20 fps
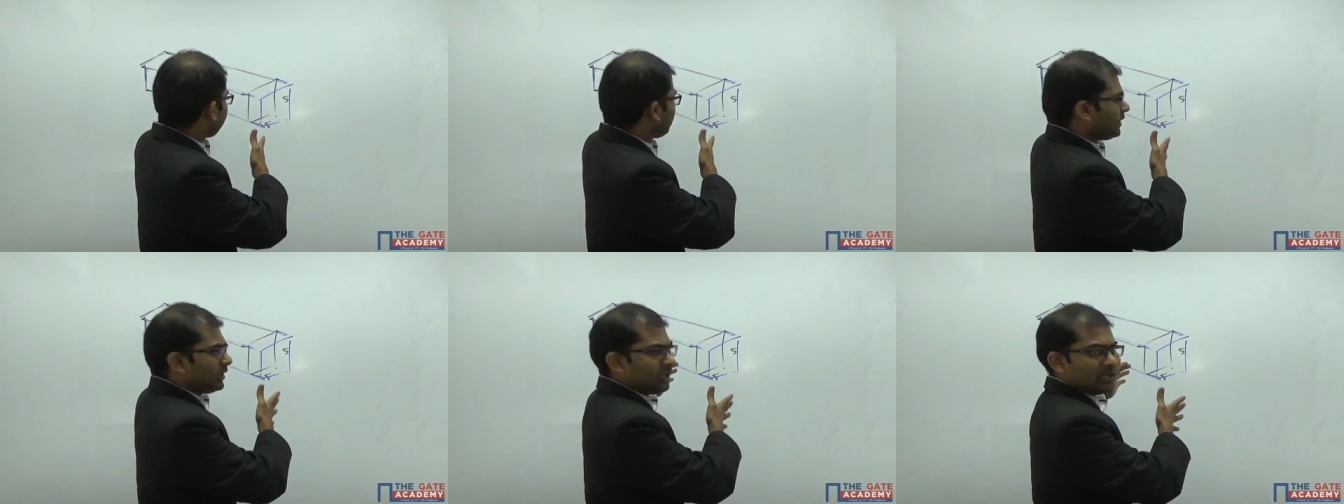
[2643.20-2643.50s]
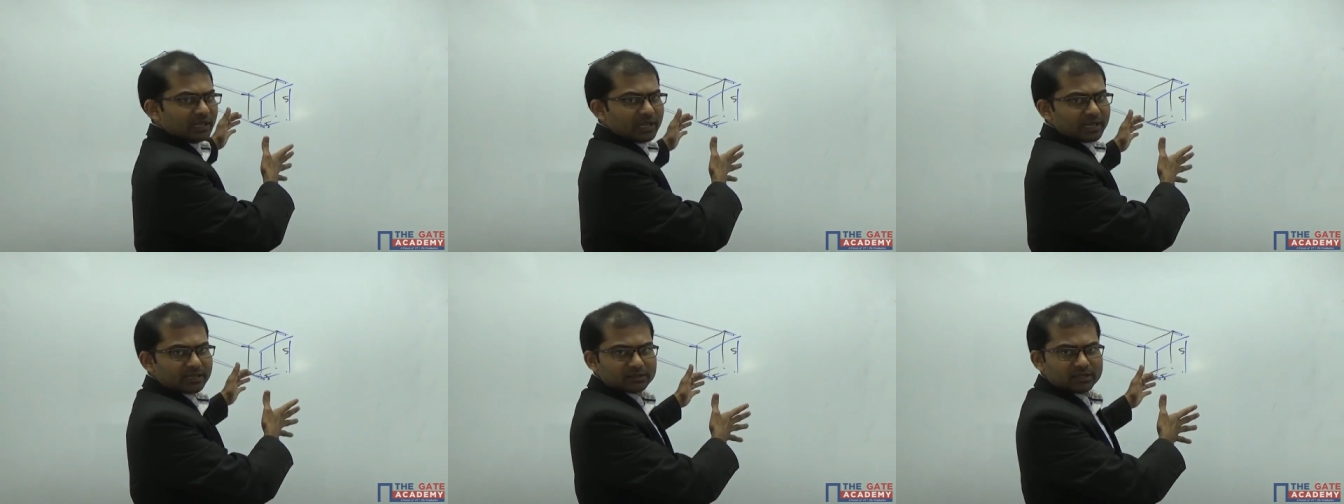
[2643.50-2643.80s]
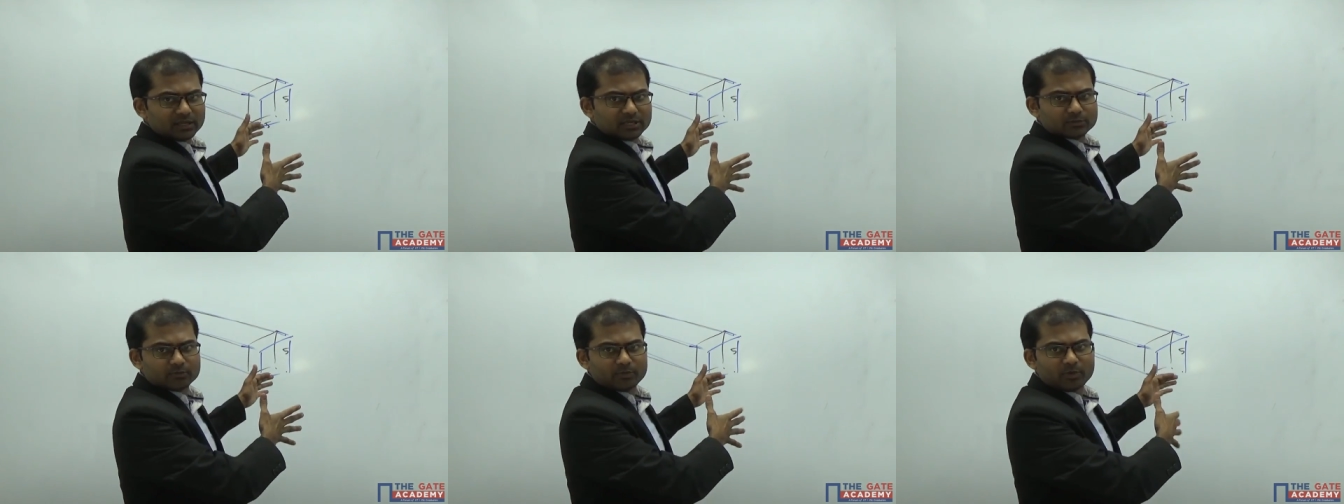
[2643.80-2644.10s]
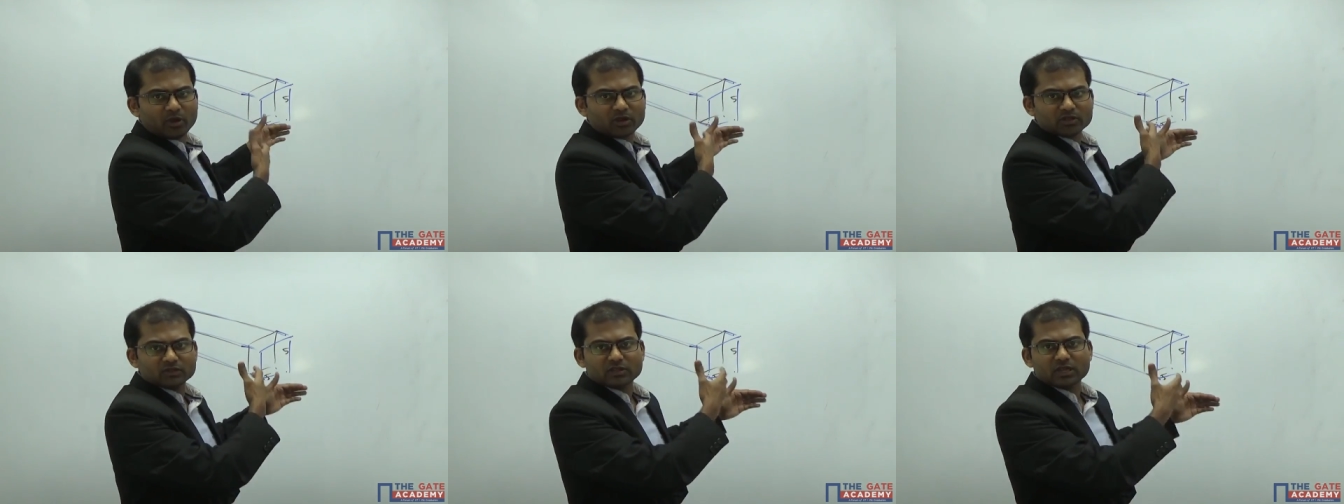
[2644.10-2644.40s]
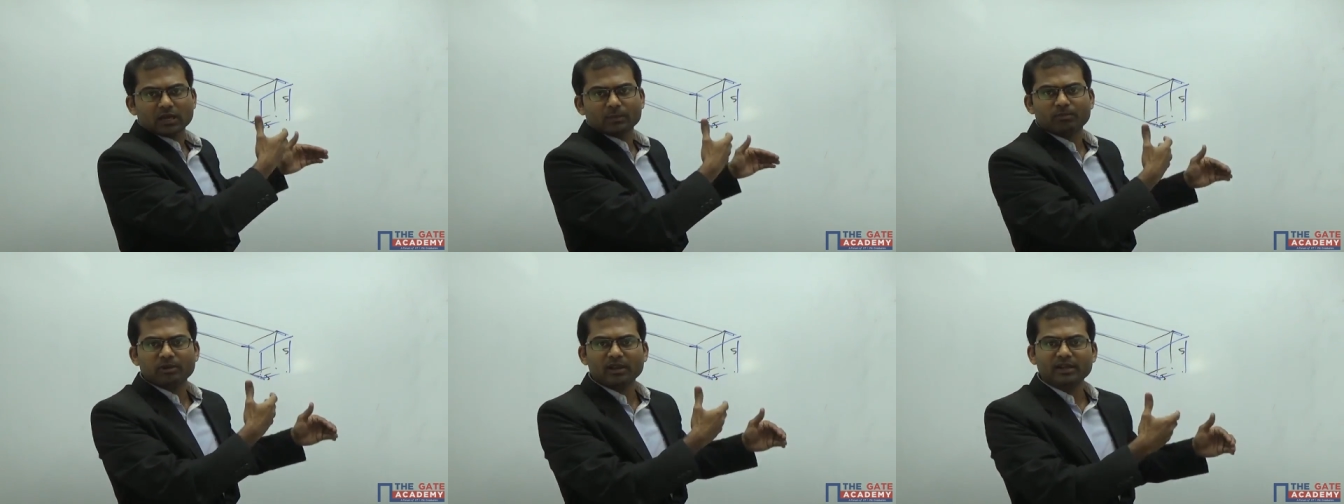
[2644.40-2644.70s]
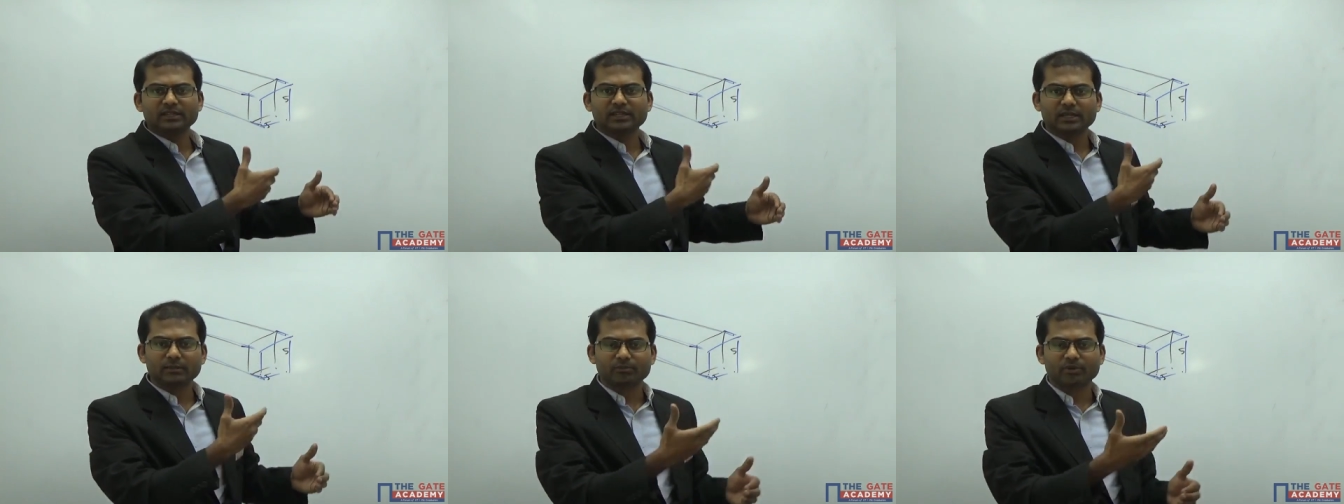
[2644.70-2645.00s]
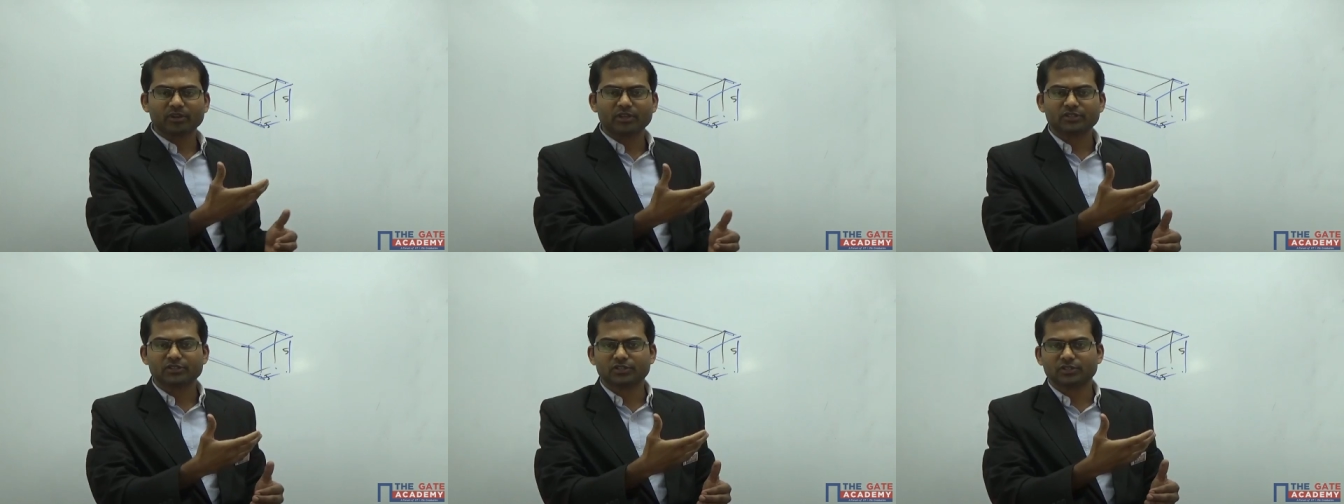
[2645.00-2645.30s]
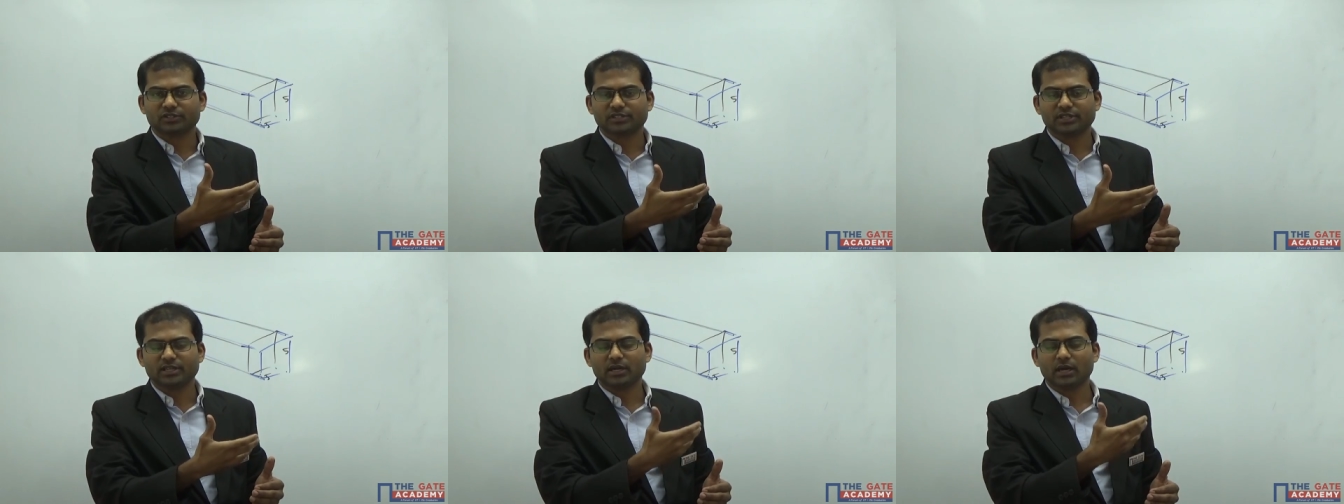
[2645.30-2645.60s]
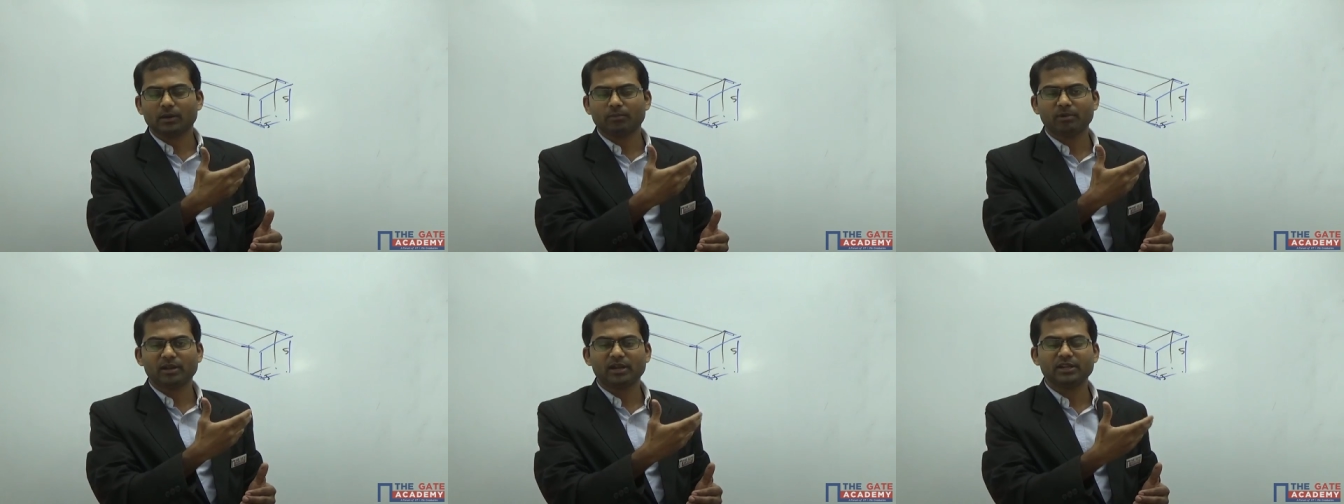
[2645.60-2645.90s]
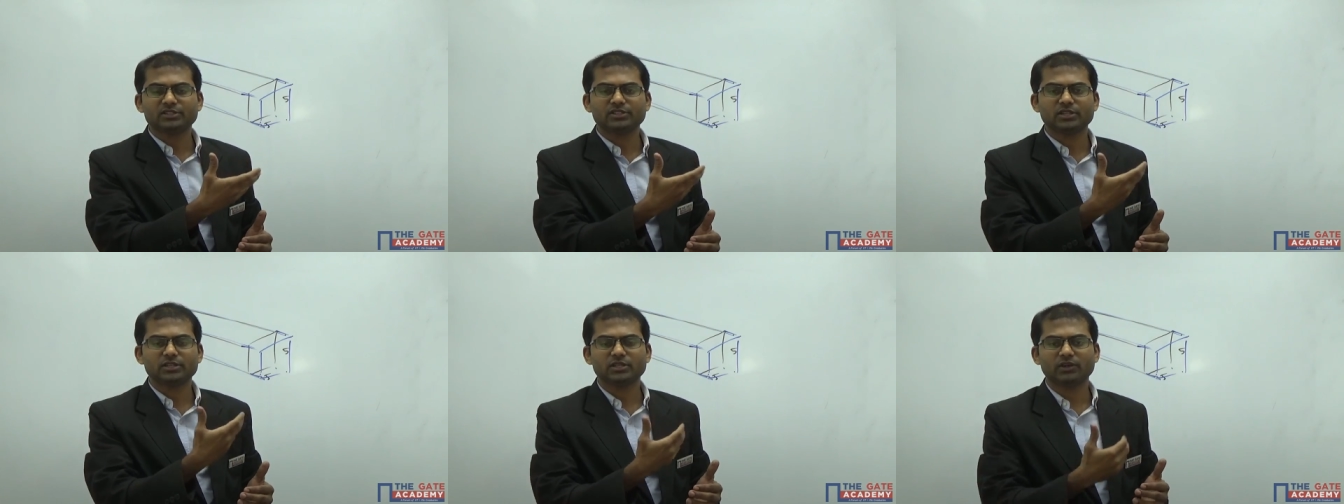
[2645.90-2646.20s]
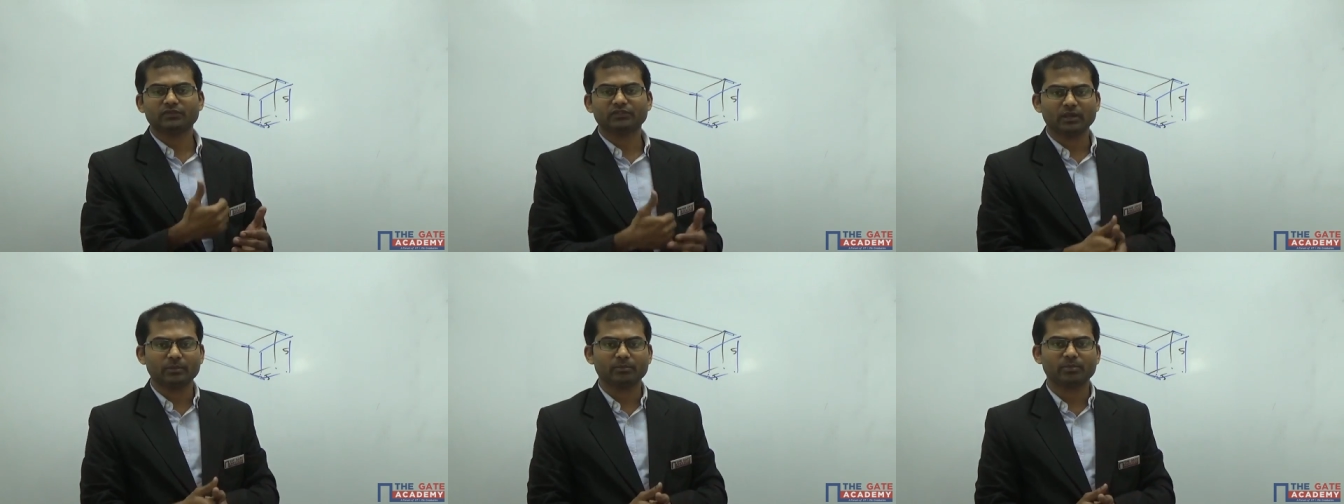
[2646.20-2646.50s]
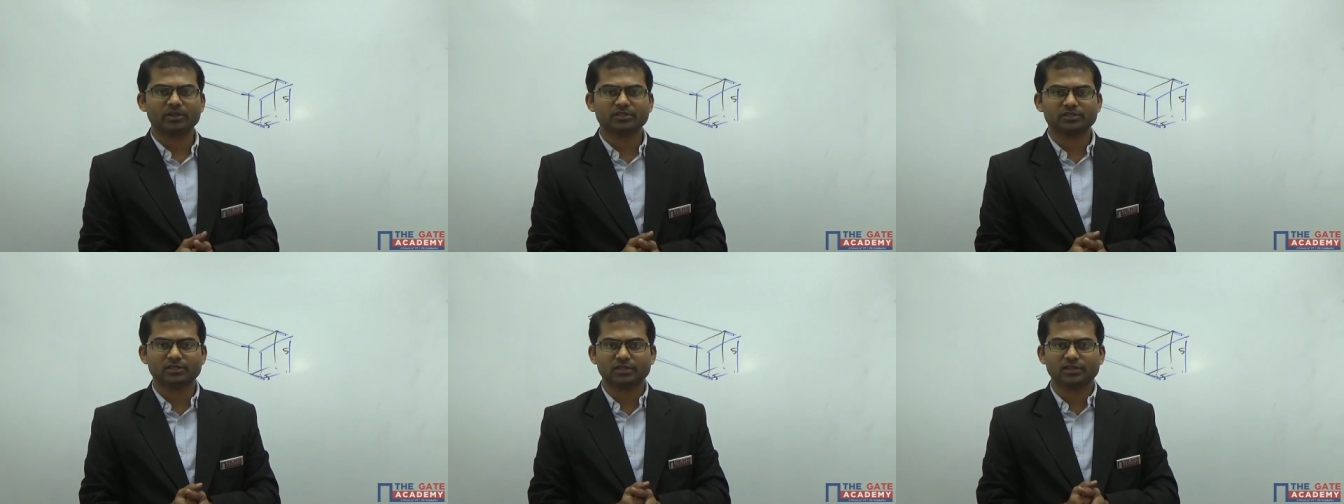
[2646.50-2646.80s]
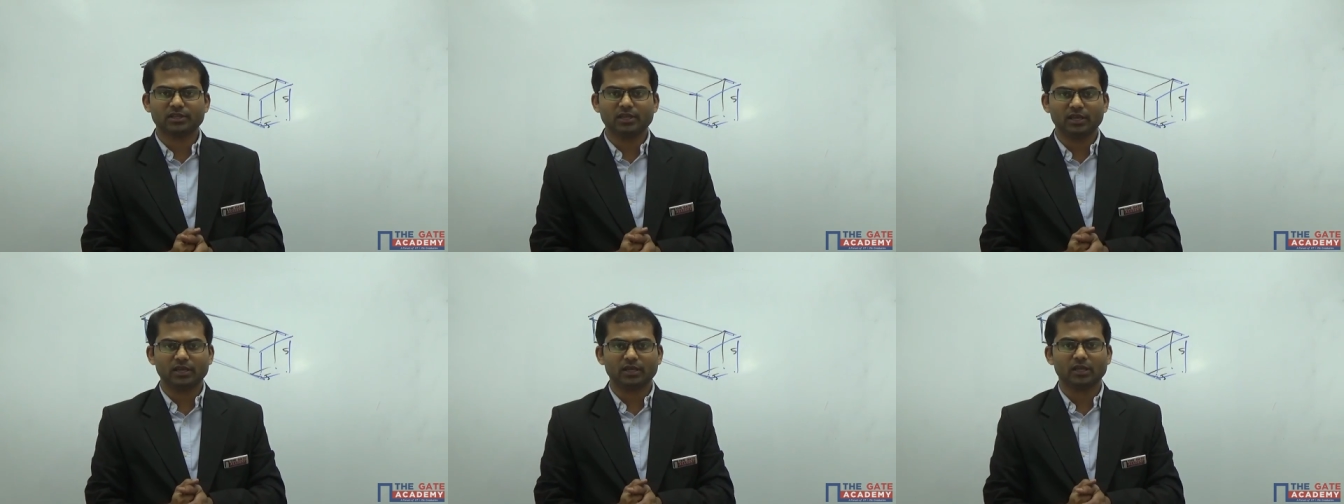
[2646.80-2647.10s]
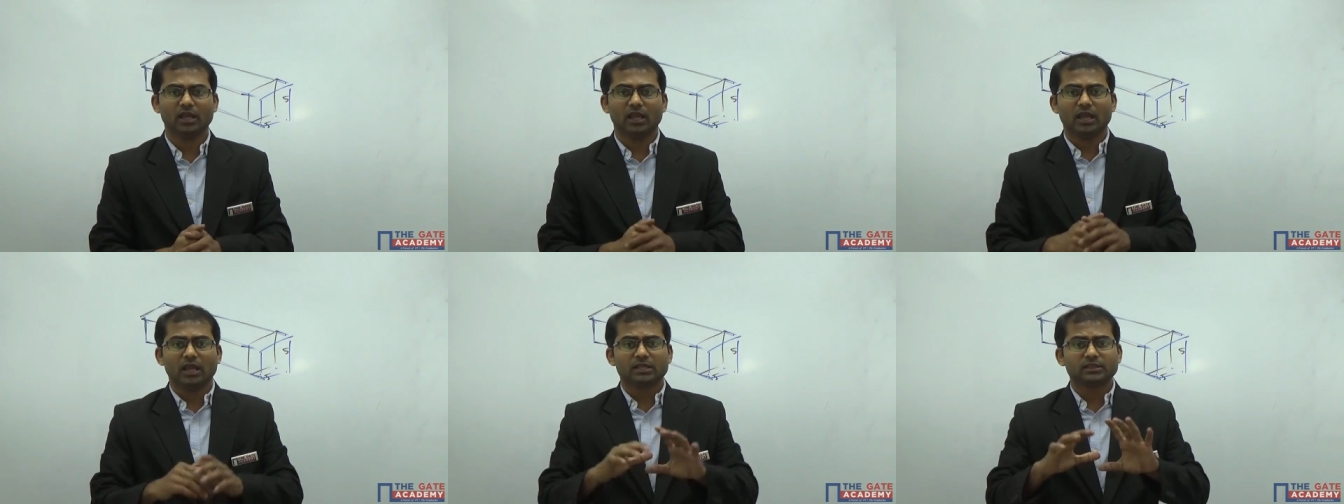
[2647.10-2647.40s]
freely like this, because the applied temperature, applied change of temperature here,